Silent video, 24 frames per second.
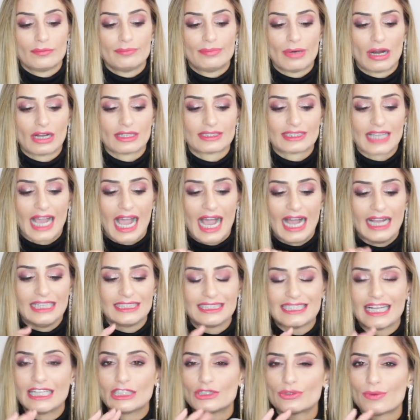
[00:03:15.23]
But I
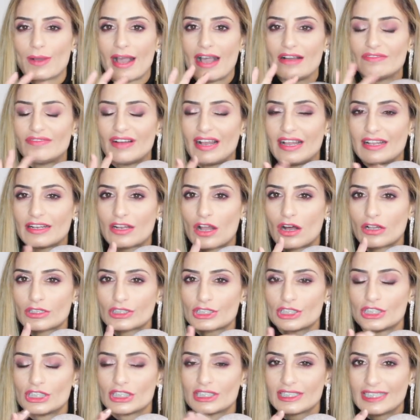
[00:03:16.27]
tend to have
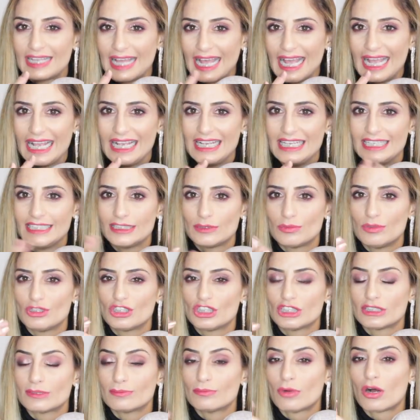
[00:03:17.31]
another case
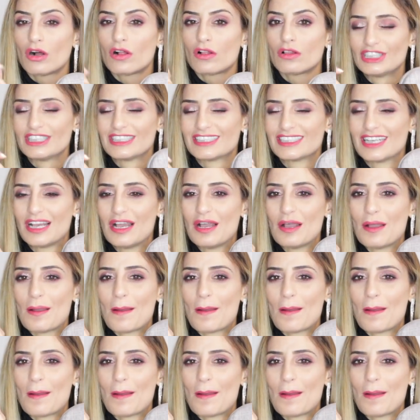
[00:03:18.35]
which is small, which is